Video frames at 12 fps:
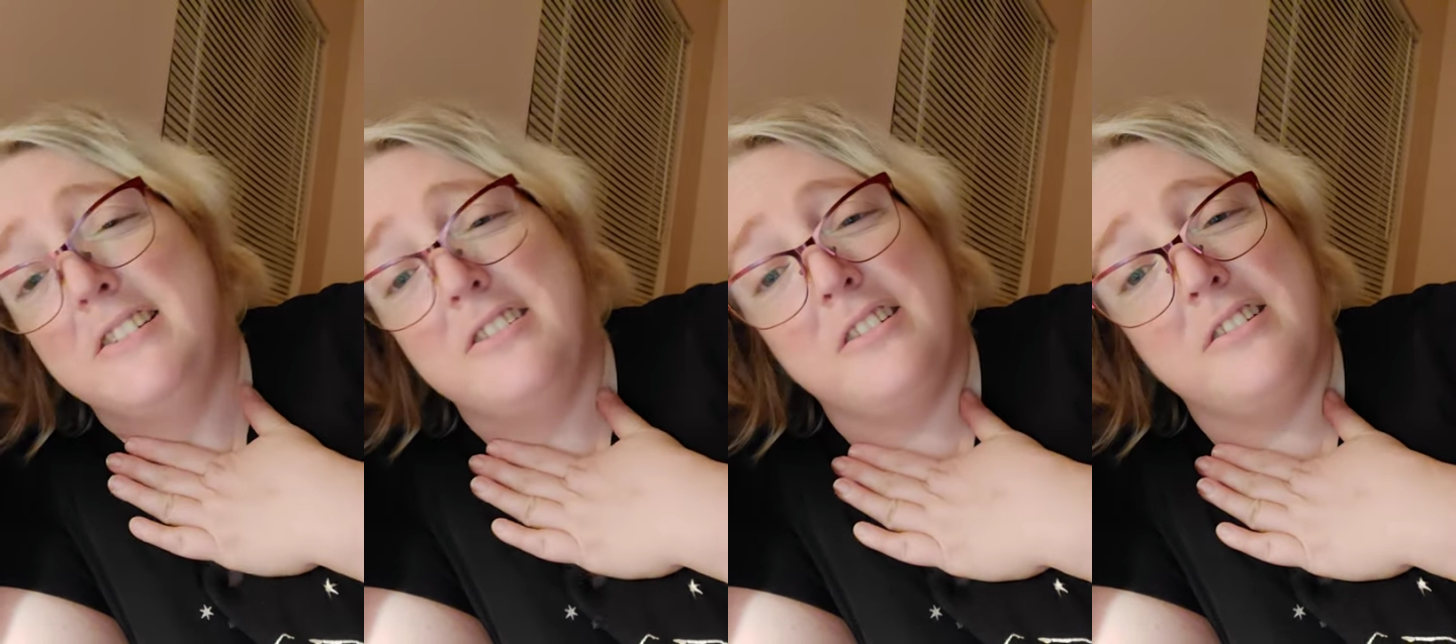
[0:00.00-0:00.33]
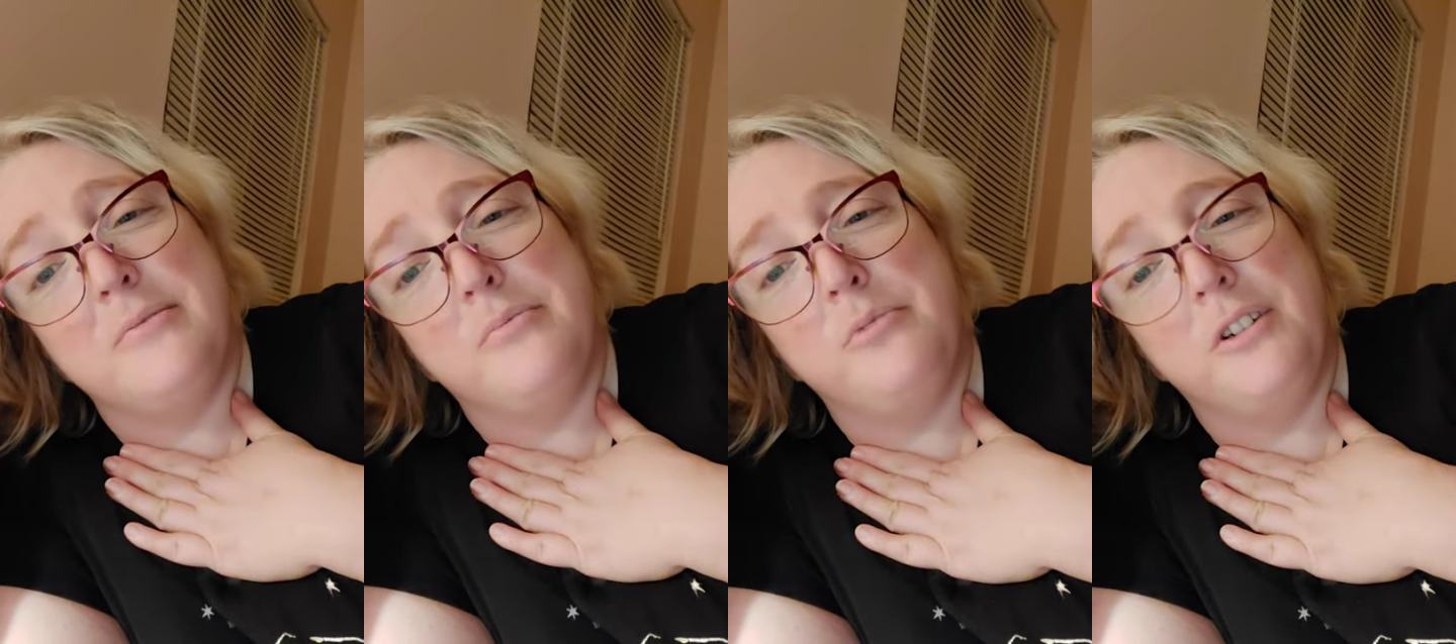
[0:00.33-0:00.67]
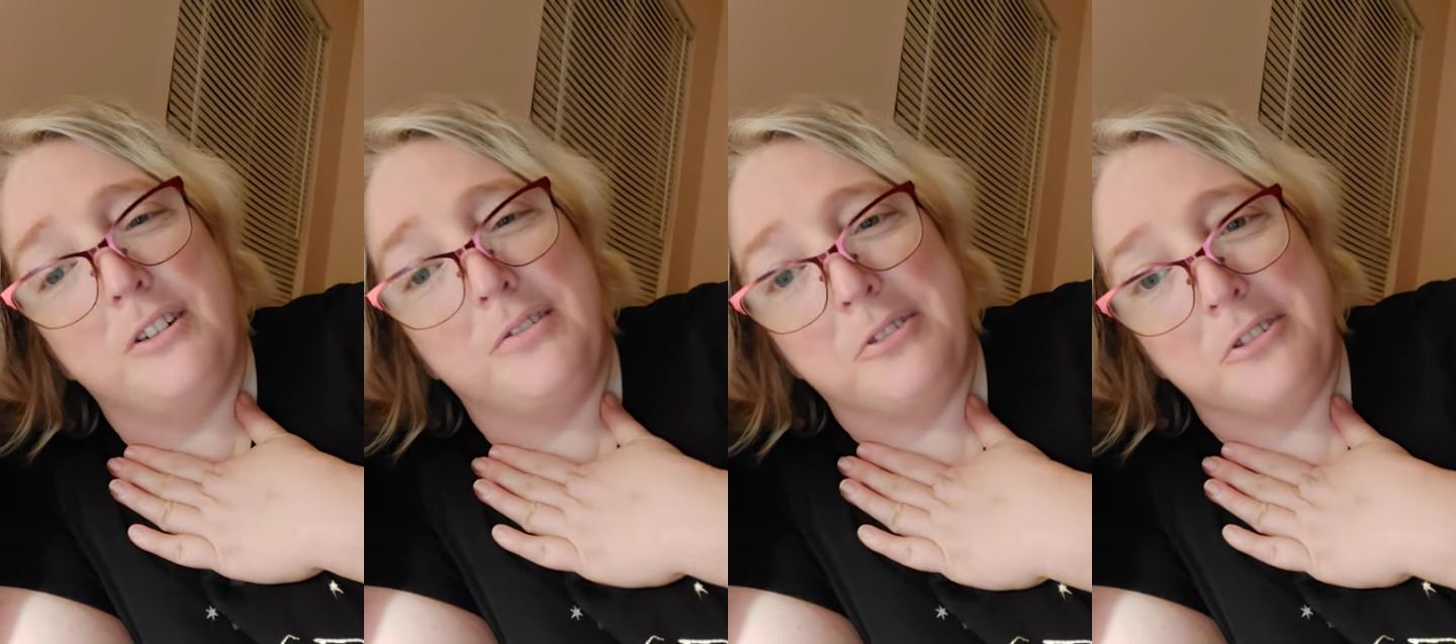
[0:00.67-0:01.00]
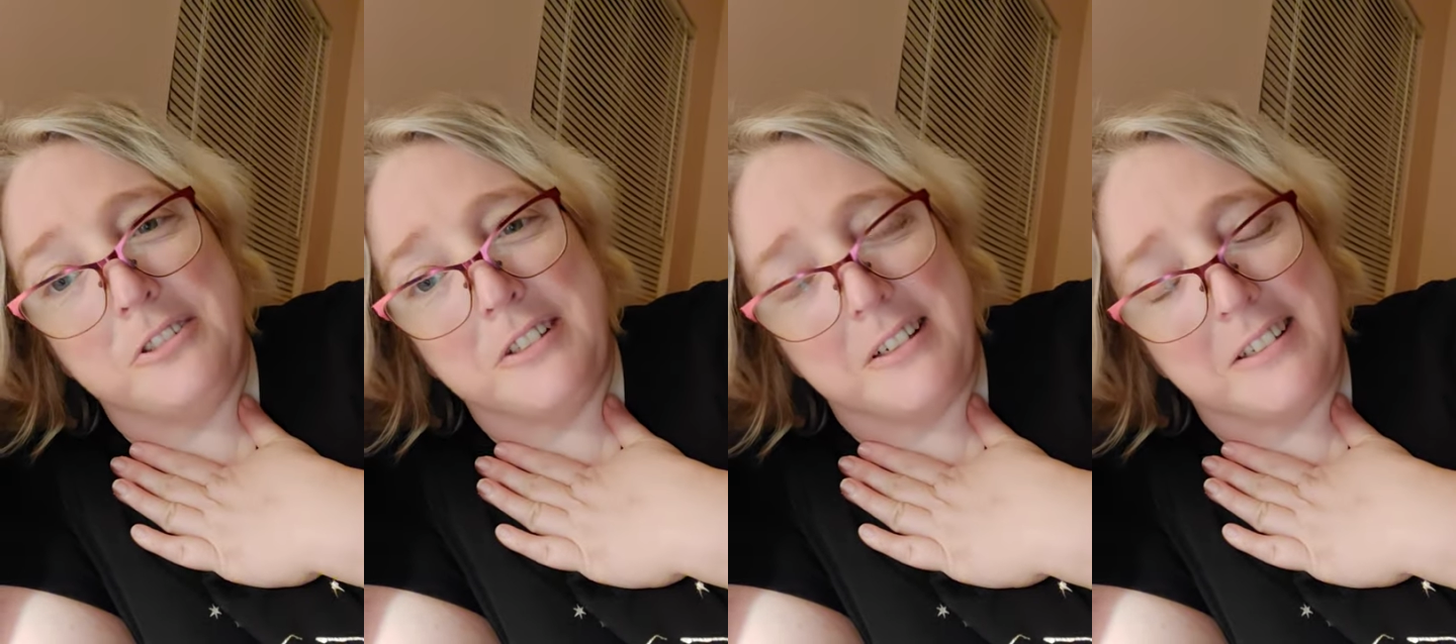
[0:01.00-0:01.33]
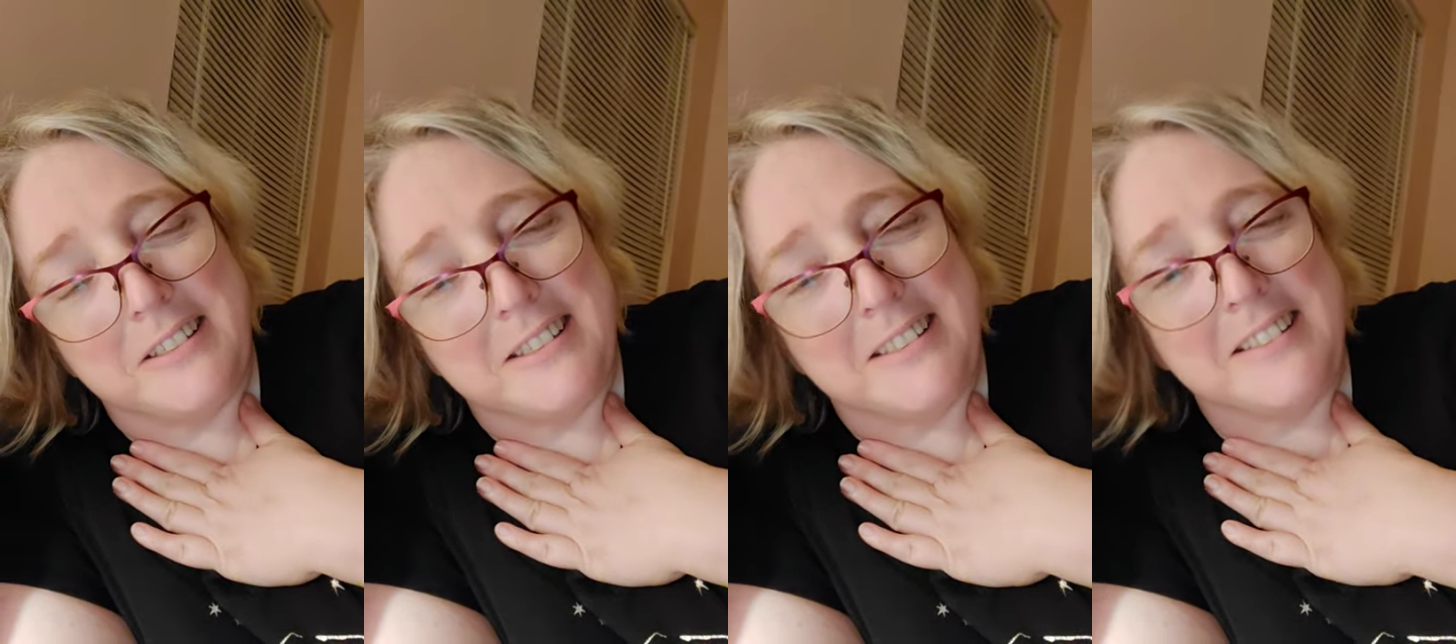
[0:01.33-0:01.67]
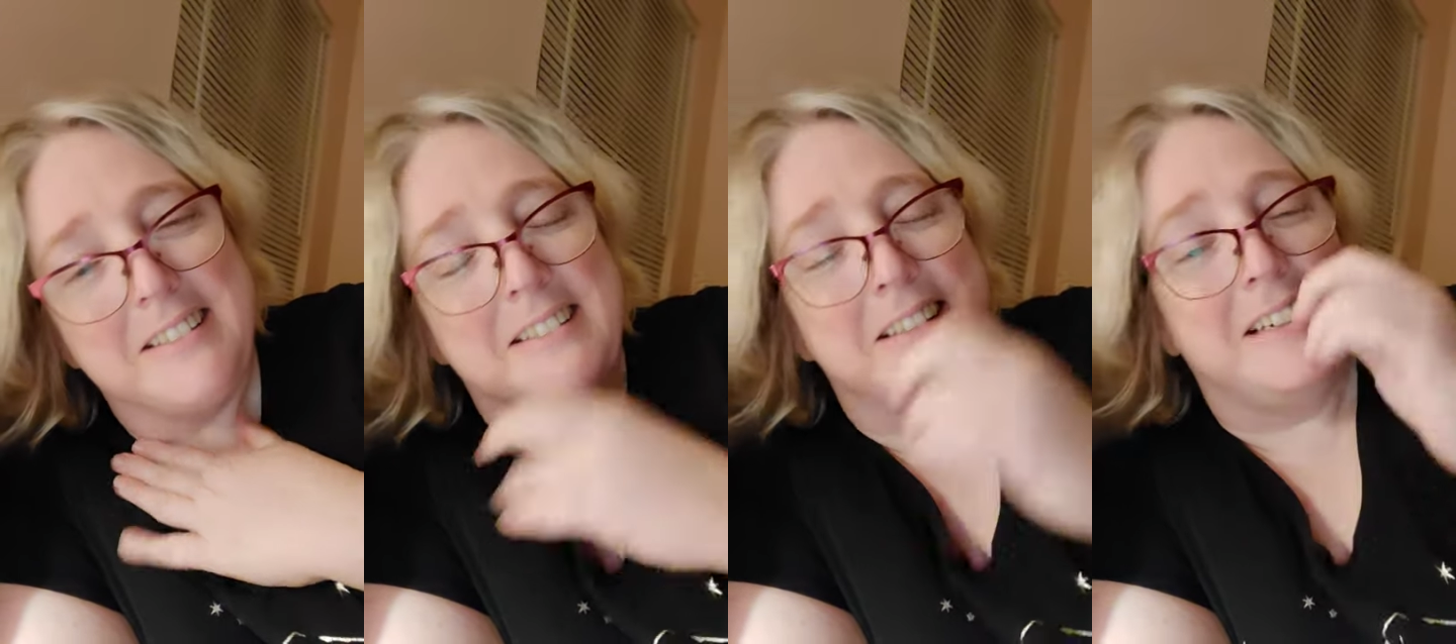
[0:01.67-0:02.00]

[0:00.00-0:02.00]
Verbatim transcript: such wonderful songs in it.